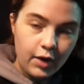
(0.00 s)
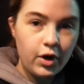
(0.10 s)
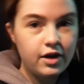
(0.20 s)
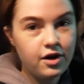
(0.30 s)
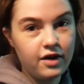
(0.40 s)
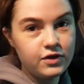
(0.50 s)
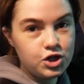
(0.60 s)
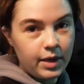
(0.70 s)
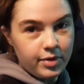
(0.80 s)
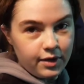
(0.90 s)
I work at a coffee
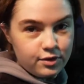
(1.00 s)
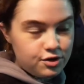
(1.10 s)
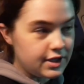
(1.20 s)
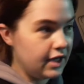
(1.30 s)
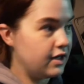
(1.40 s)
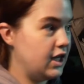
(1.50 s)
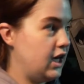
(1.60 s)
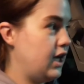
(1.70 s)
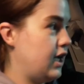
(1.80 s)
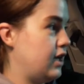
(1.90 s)
shop and I was just like
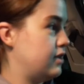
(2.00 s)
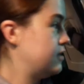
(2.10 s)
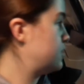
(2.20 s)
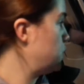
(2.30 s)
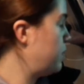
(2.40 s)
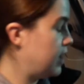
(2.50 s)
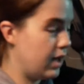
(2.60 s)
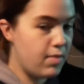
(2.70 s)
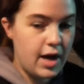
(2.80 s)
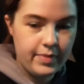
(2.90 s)
cleaning and sweeping
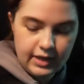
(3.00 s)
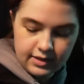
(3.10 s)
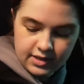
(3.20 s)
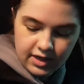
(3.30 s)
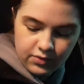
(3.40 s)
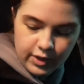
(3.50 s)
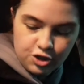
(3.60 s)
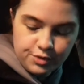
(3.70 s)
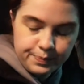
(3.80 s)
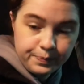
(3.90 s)
and mopping and stuff,
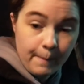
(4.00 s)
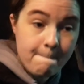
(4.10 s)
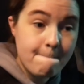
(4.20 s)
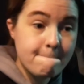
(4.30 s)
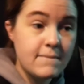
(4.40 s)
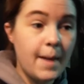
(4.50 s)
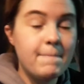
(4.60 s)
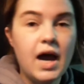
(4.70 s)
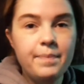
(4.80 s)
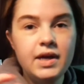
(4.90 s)
which
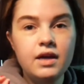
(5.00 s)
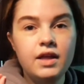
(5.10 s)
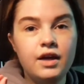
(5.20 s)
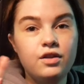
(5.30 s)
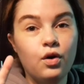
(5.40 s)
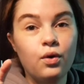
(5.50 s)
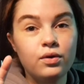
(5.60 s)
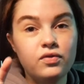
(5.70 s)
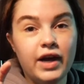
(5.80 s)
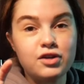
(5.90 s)
mopping like the
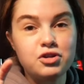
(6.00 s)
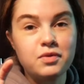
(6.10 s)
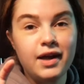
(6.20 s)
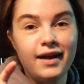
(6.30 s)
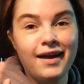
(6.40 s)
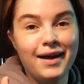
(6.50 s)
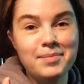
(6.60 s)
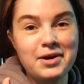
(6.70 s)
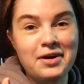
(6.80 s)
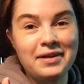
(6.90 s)
old fashioned way, I'm
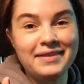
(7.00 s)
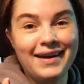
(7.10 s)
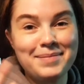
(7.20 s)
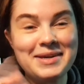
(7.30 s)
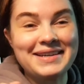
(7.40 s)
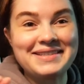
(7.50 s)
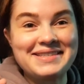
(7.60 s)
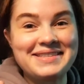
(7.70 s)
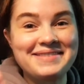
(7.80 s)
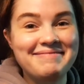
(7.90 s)
gonna call it that
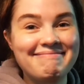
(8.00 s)
because